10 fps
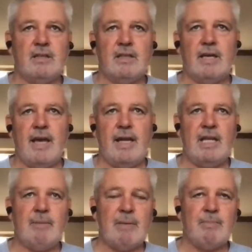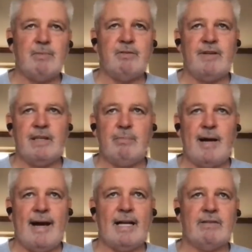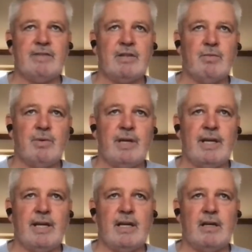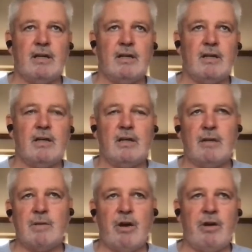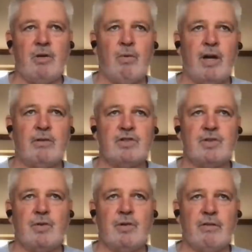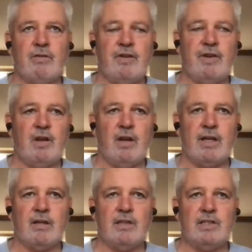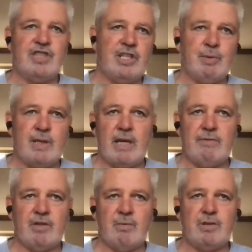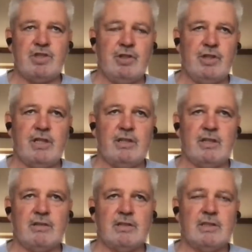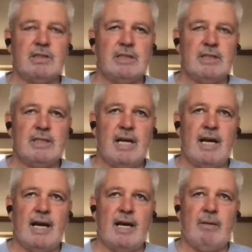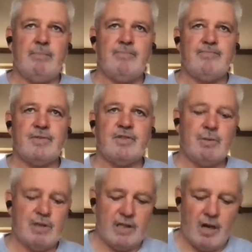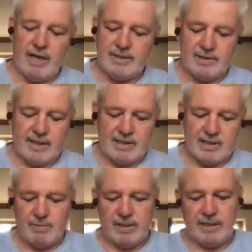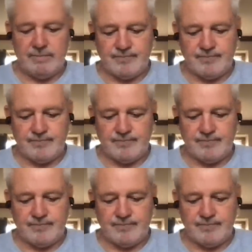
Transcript: how do you make people feel a part of it where I'm going away on tour and I feel like I genuinely have an opportunity, you know? Um, so with the Lions thing, it's been